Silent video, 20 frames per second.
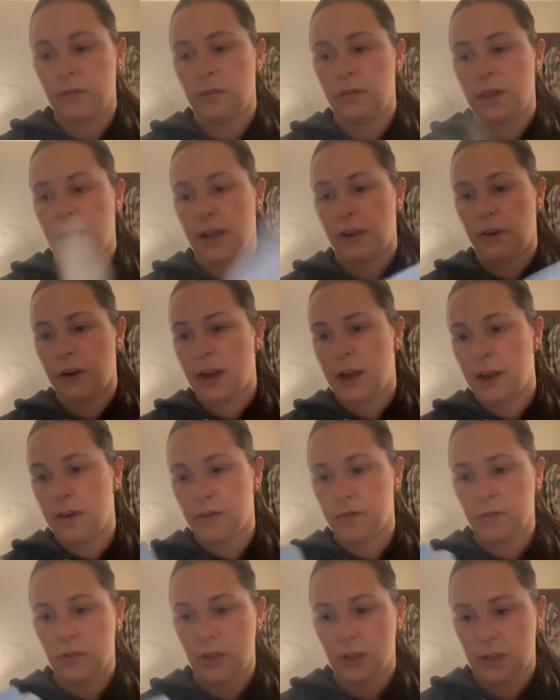line graph
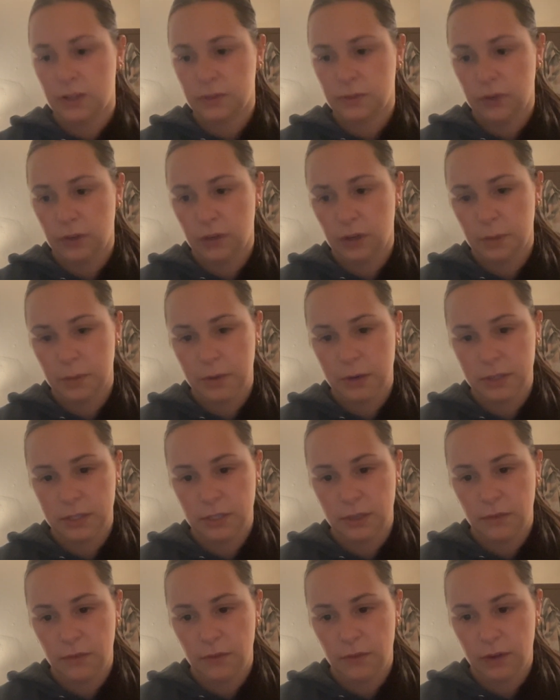allows for a comparison
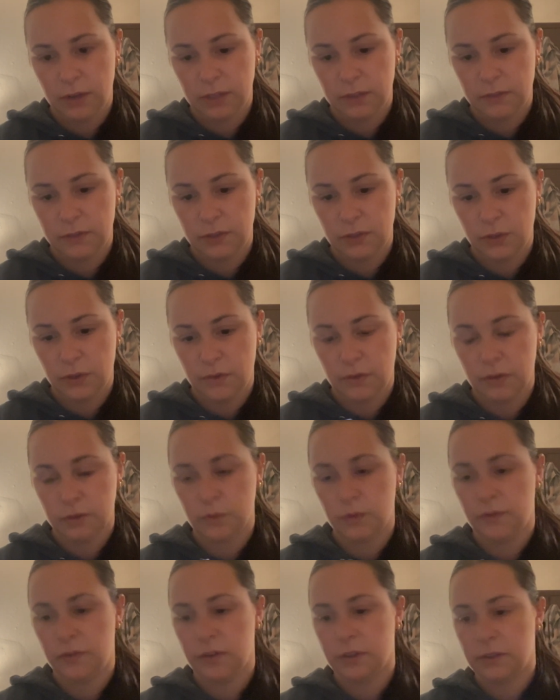of the effects of two intervals.
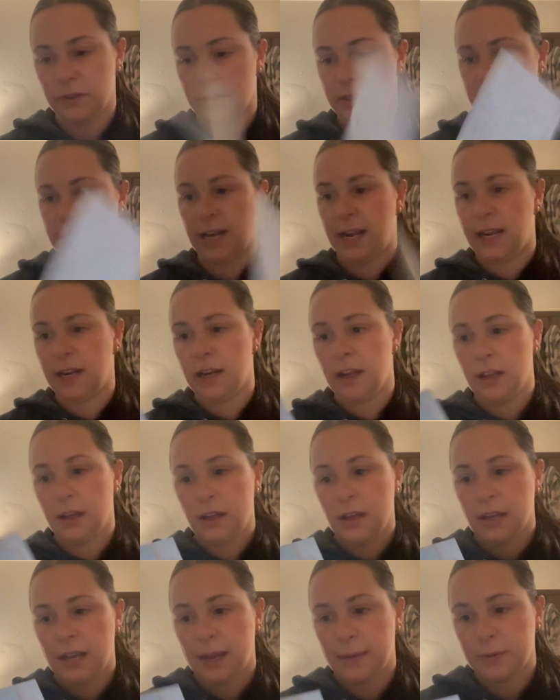Reversal design
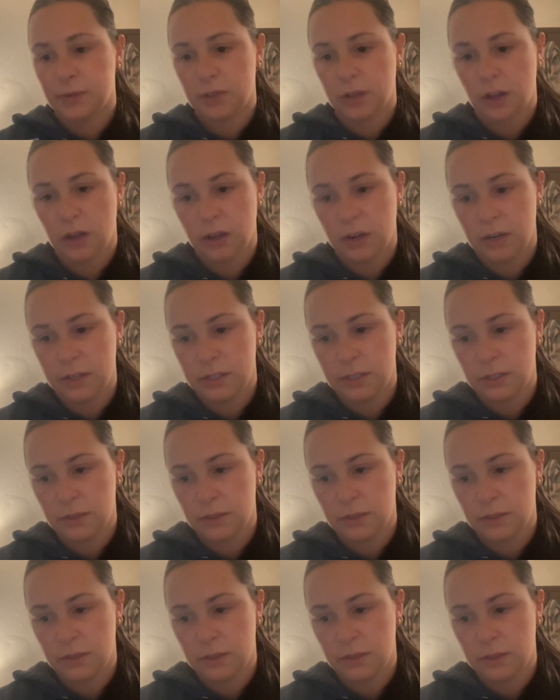captures all occurrences